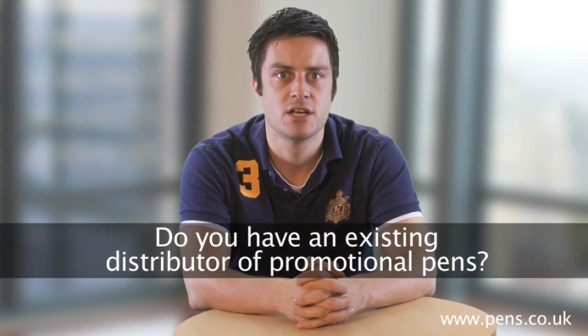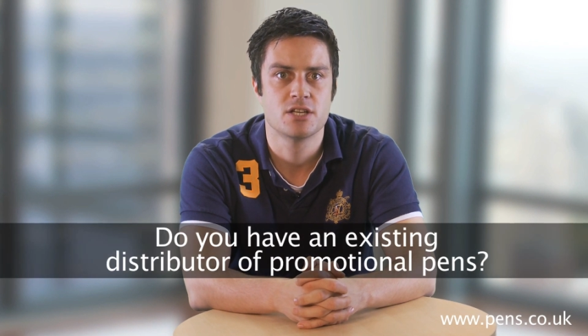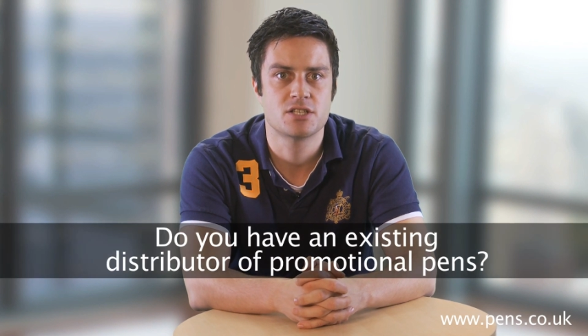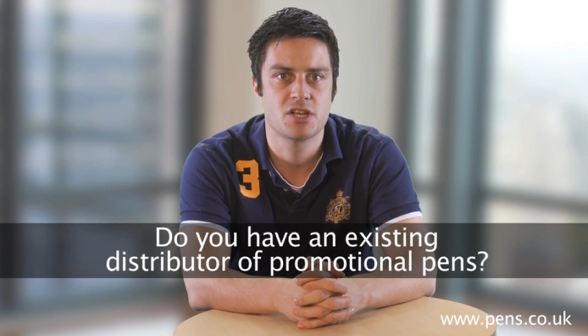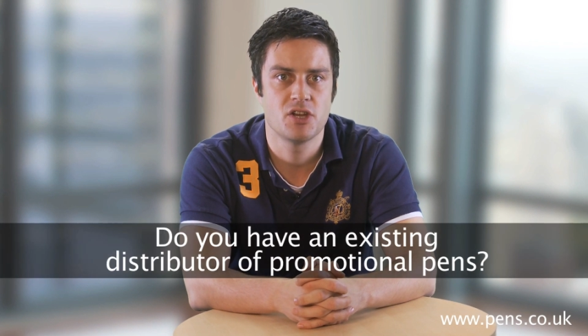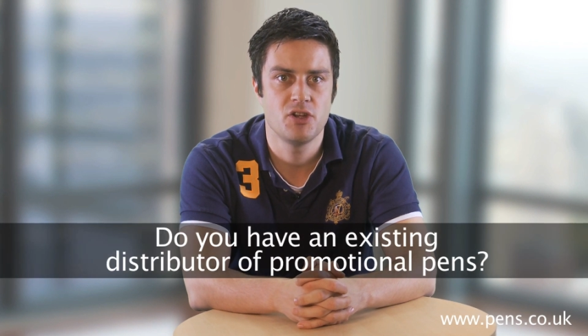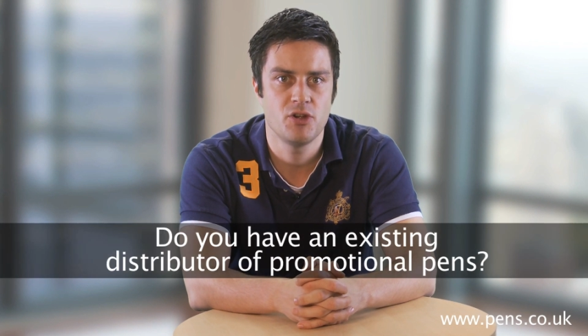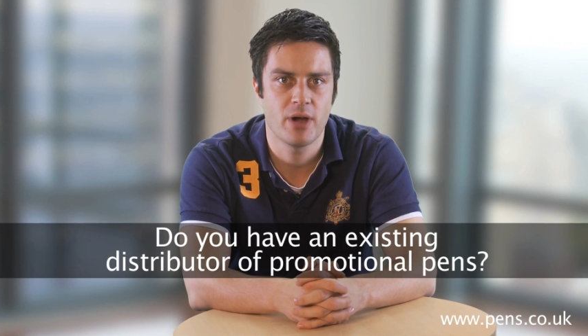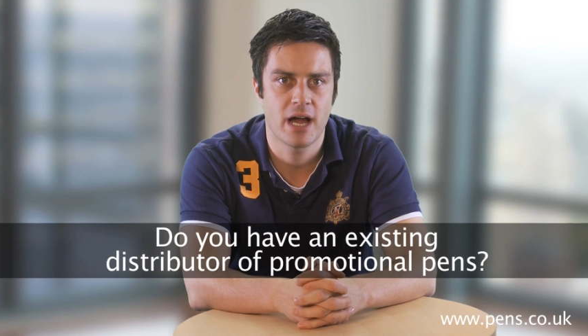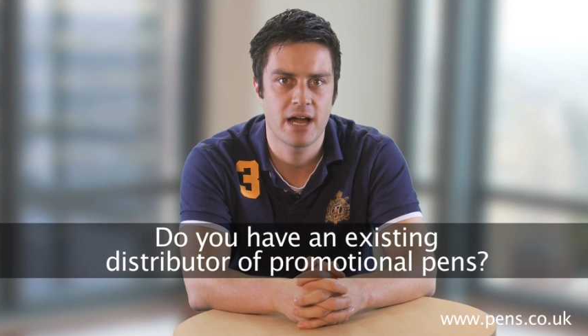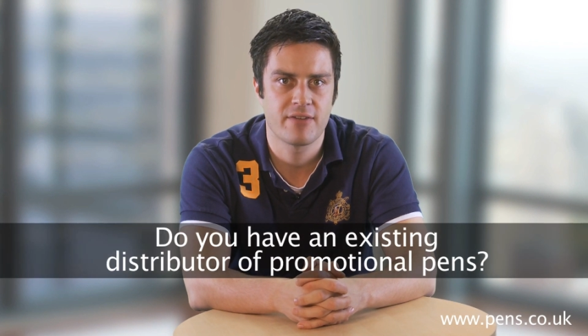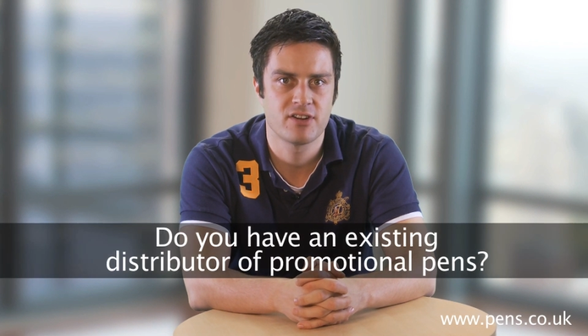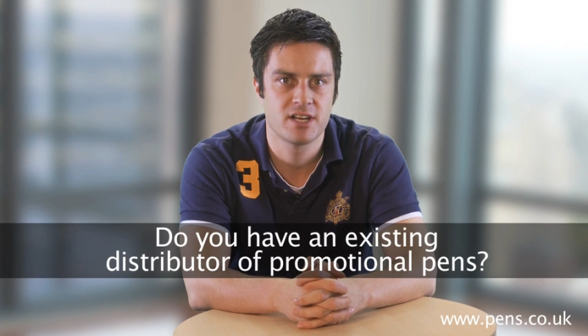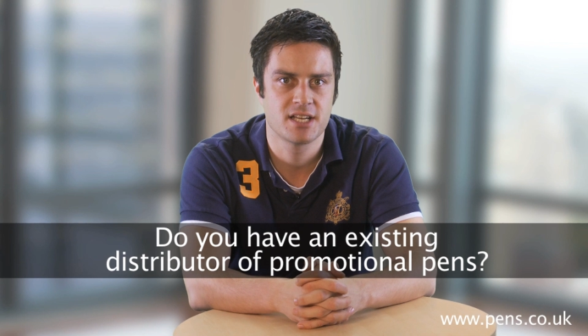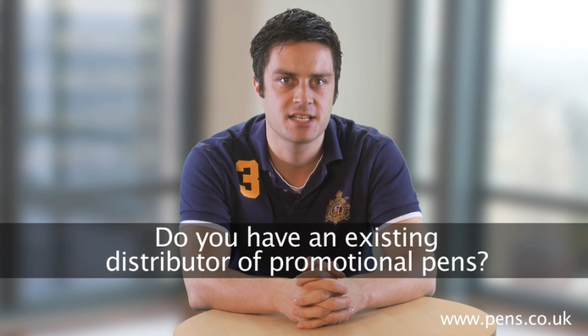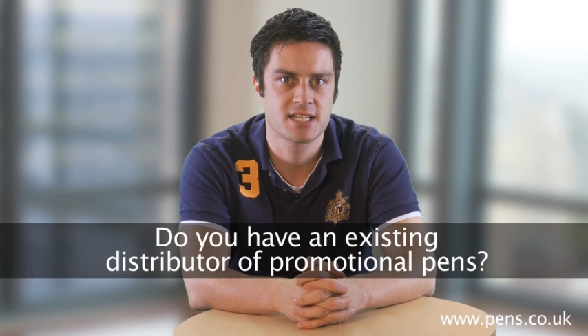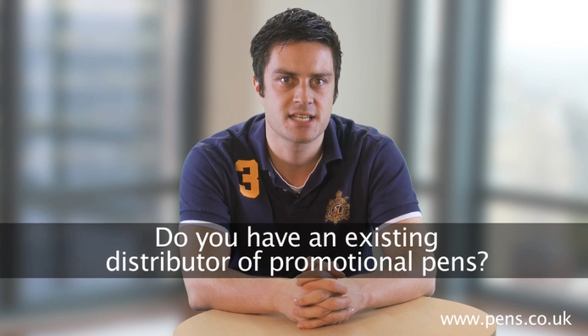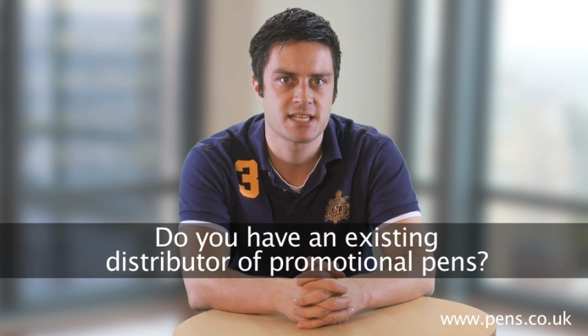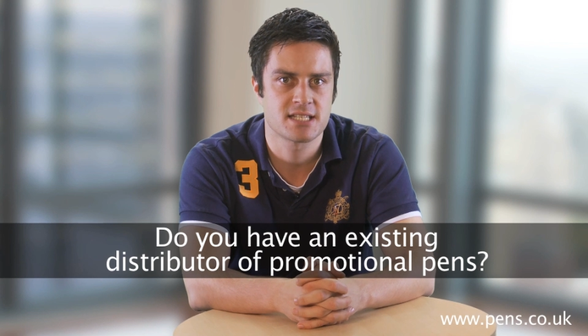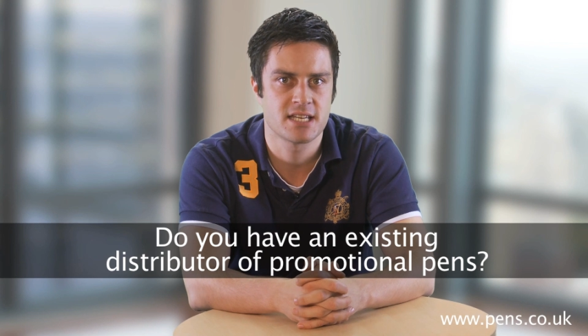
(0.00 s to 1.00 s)
do you have an
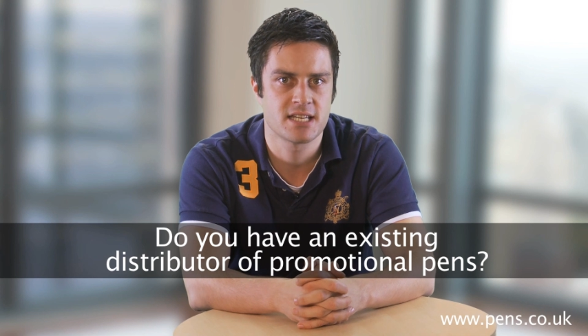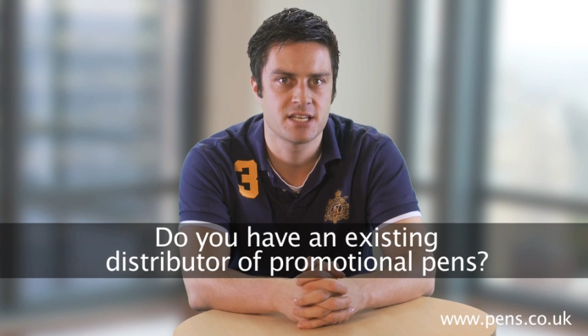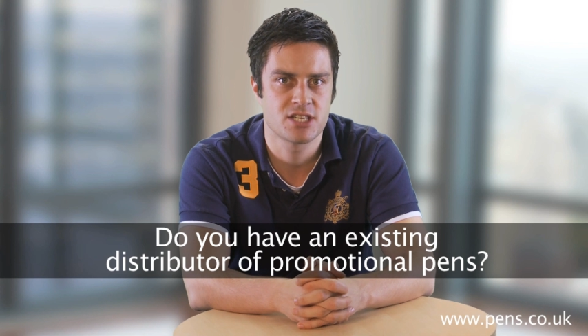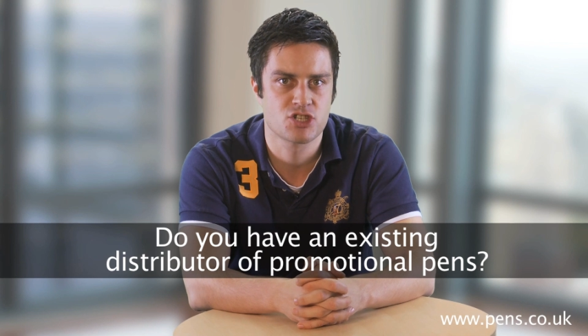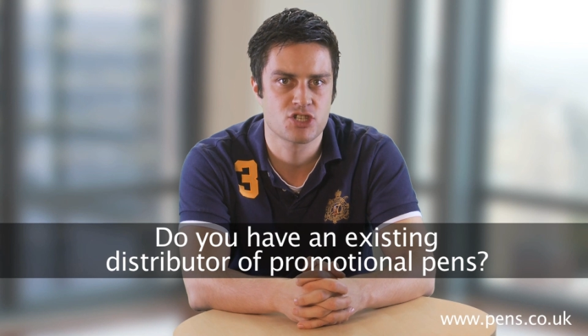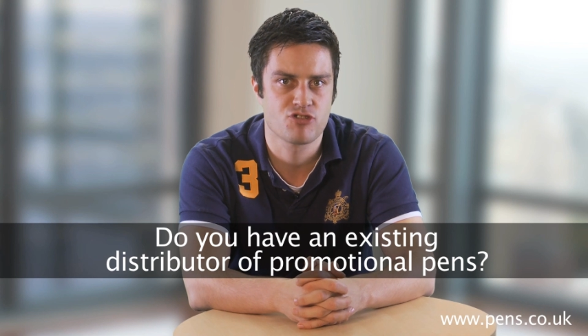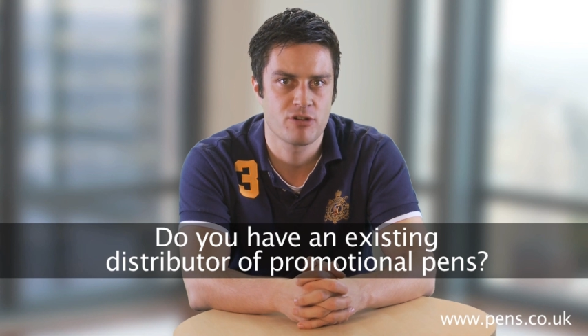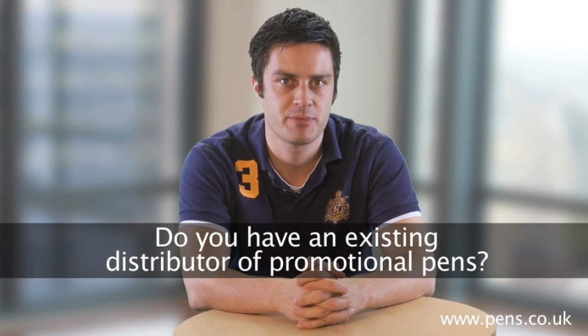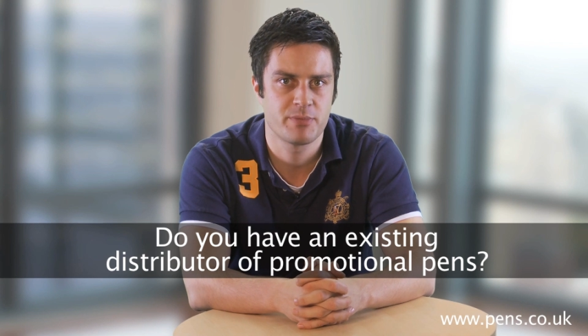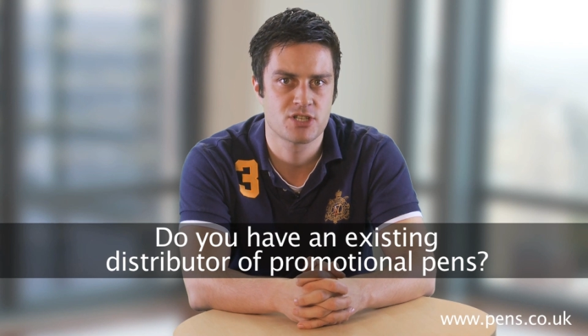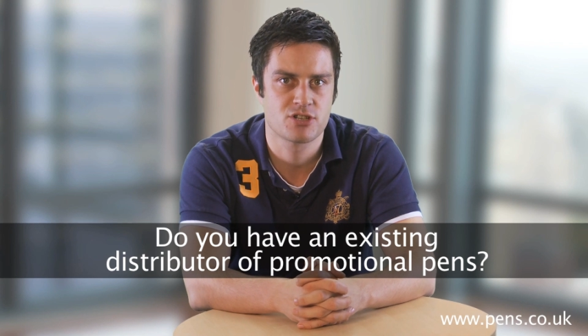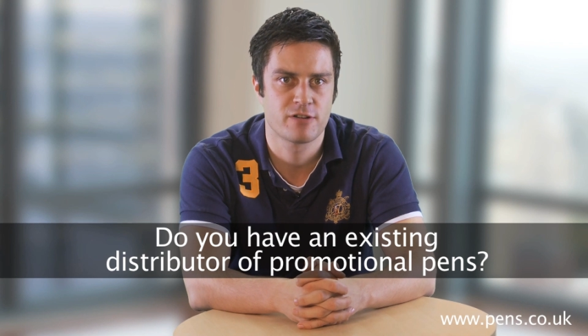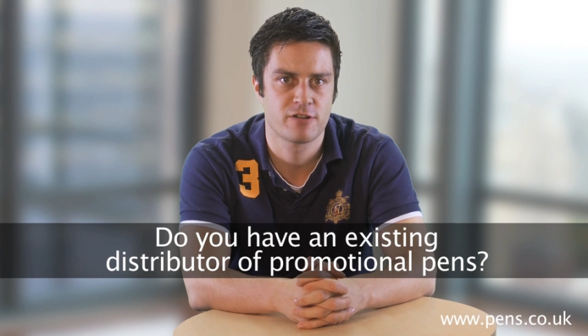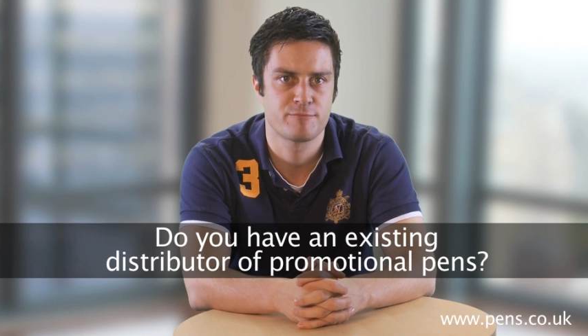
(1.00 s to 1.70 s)
existing distributor